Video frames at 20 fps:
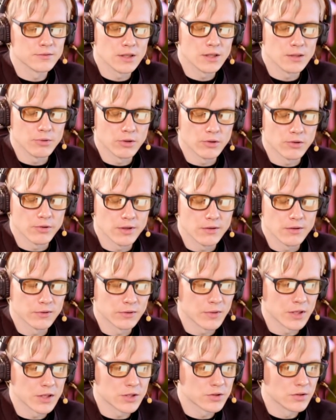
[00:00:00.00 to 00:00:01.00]
keeping your
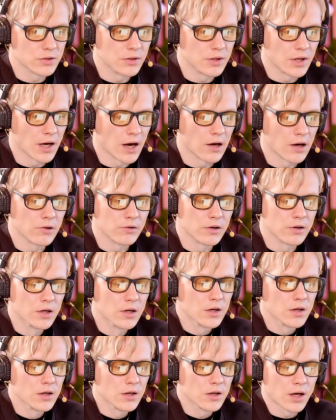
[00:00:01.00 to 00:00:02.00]
inflammation down.
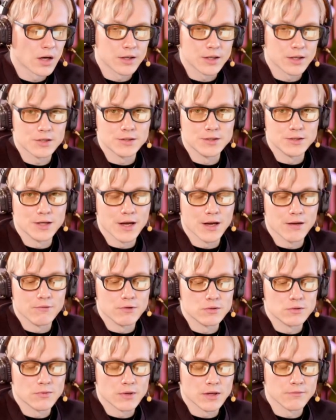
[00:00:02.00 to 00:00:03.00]
I guess Dave
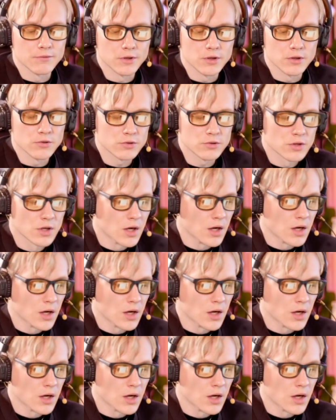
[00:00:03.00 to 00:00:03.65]
is one of those